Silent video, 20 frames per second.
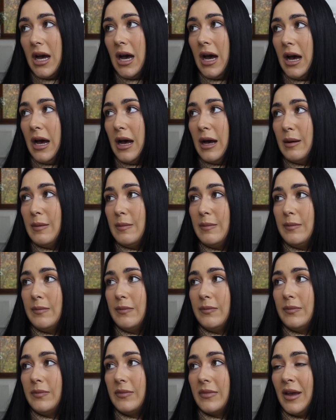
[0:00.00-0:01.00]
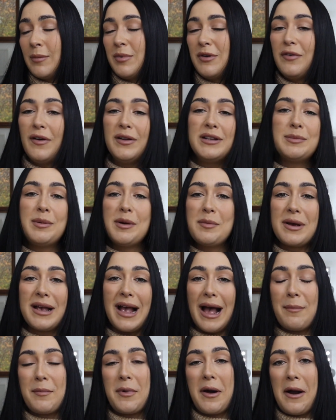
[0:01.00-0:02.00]
that. It'd be fun to bring my
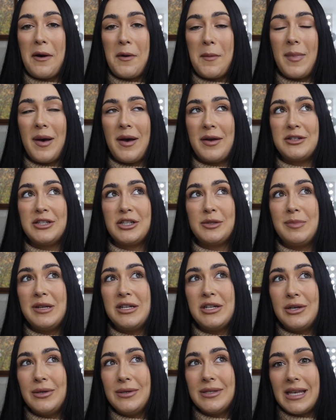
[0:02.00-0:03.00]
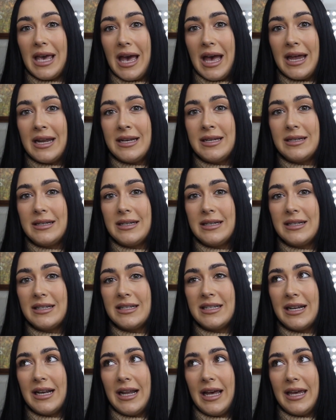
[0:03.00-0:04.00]
camera out, but I'd just be too scared
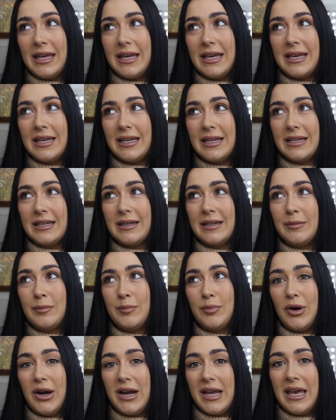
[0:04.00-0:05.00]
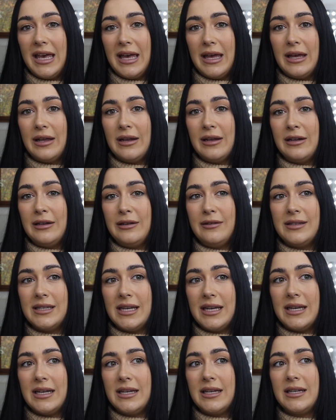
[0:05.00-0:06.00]
to like break it, lose
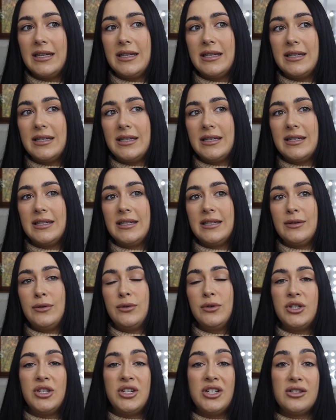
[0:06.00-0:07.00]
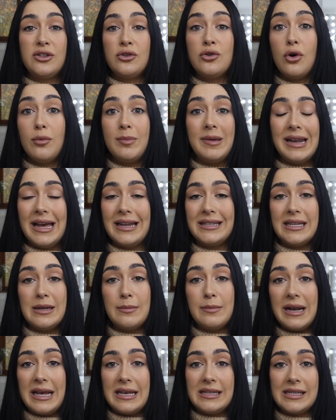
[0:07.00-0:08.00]
it, or to just not be let
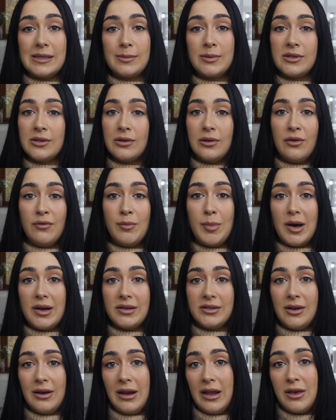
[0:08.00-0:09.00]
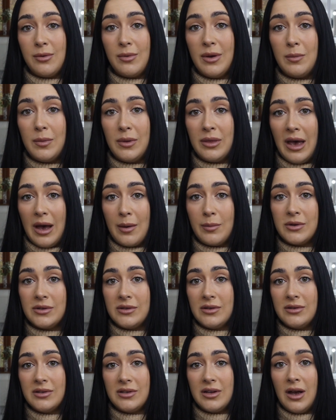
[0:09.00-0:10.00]
in places because a lot of bars don't let you in with
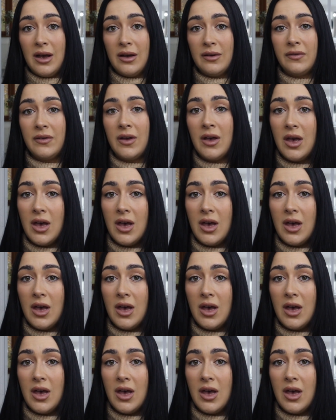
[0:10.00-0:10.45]
cameras and stuff.